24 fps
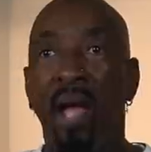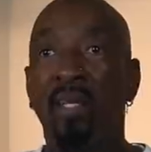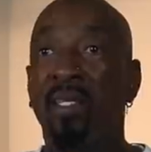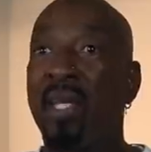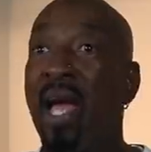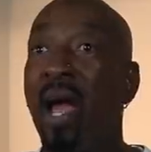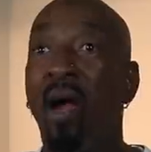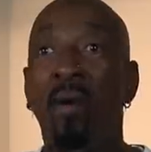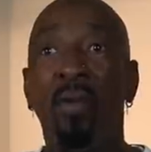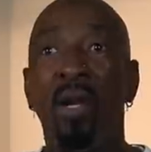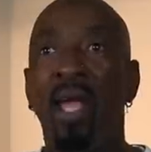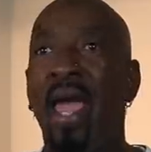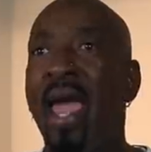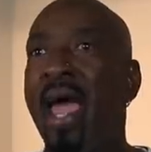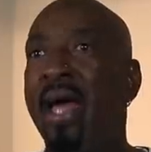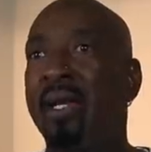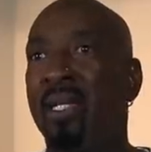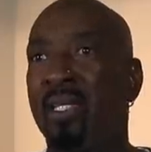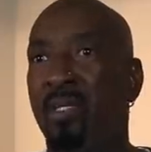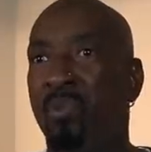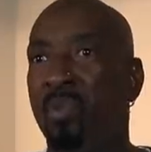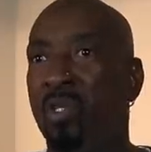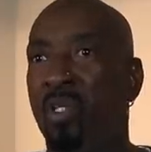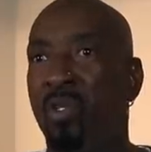see, I already had
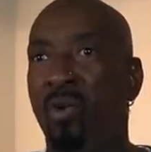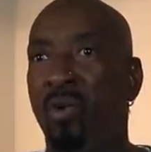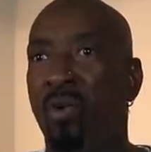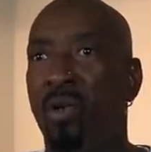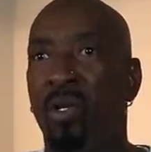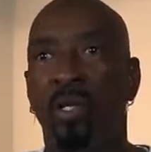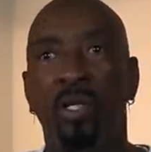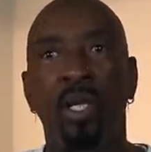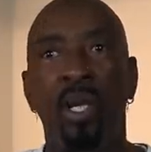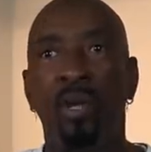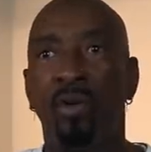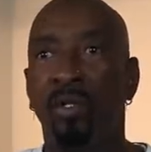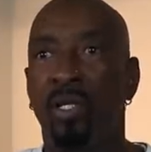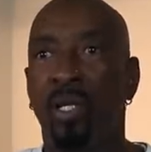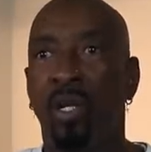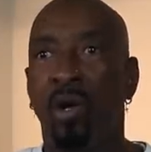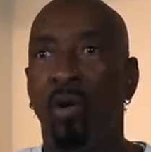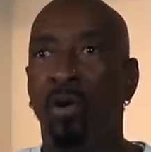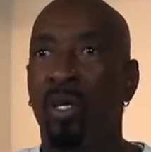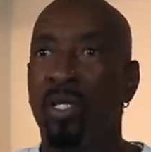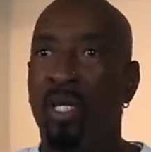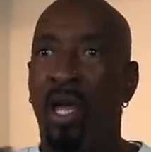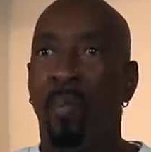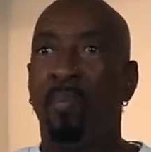this material years ago
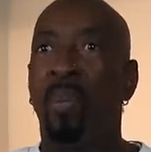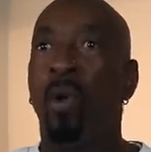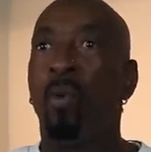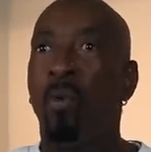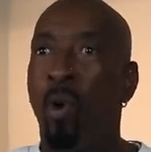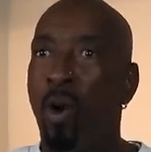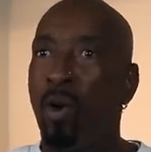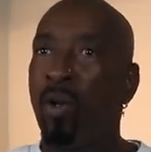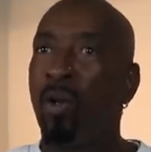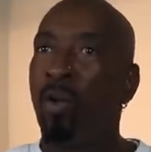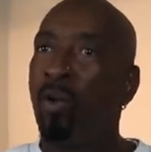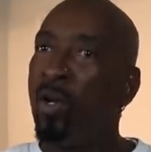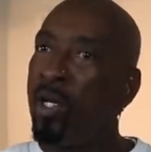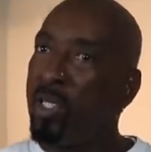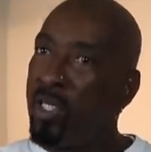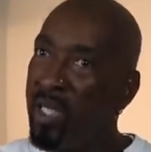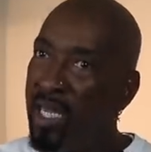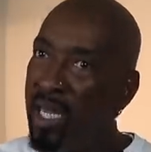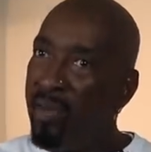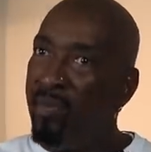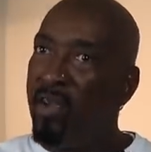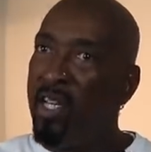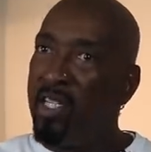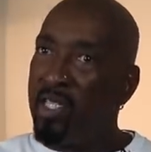because I've been working on a
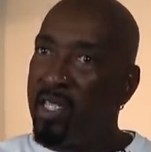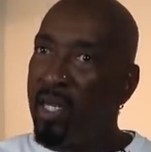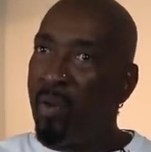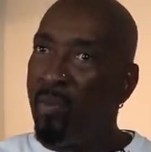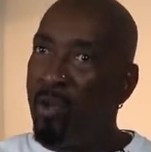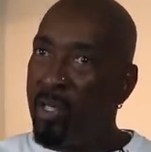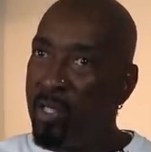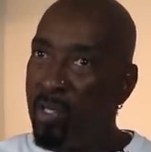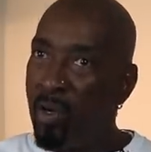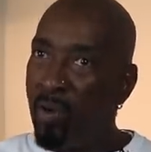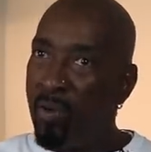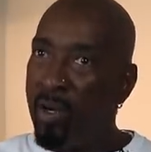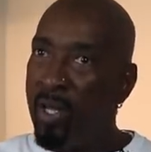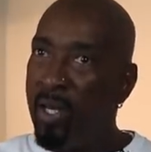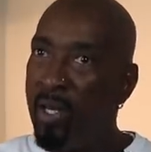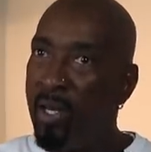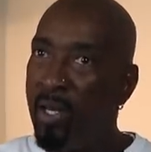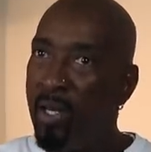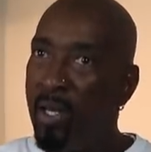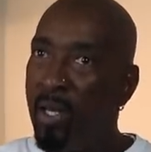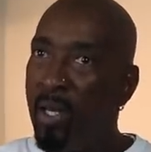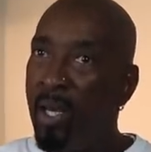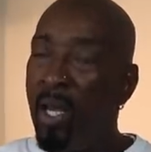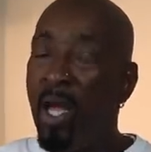TV series on it.
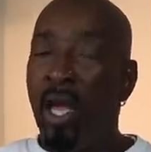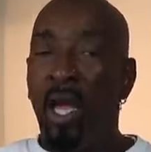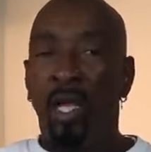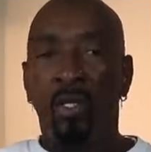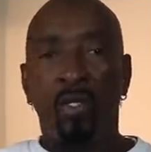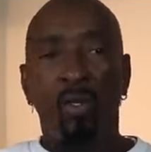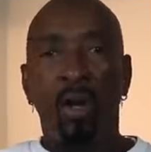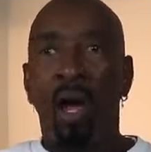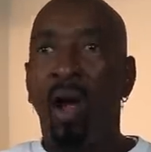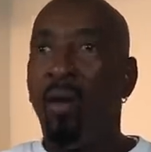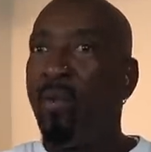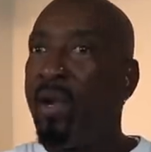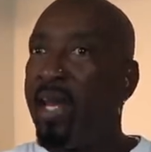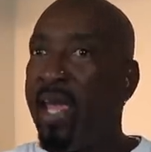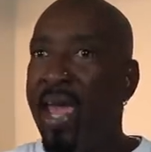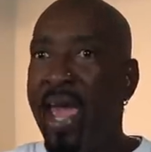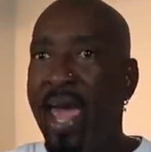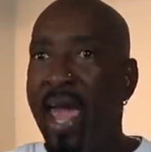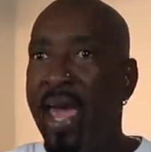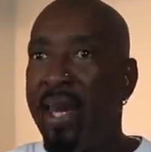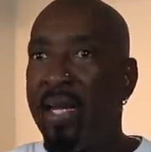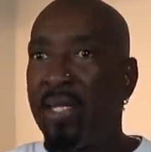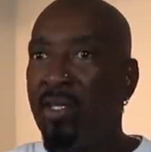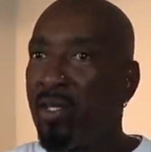And so I already
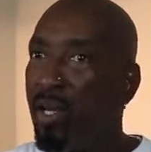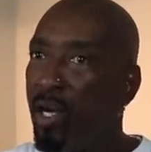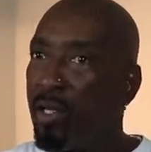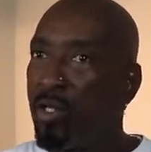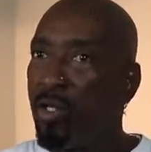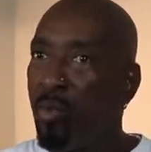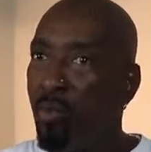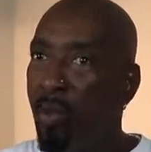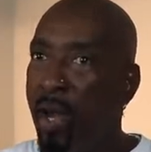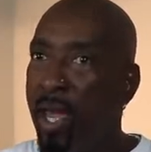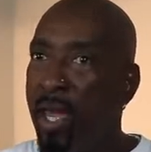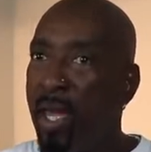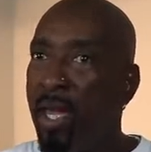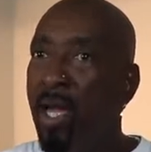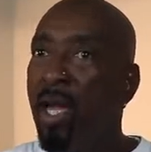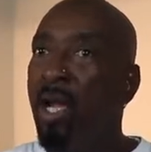had it tucked away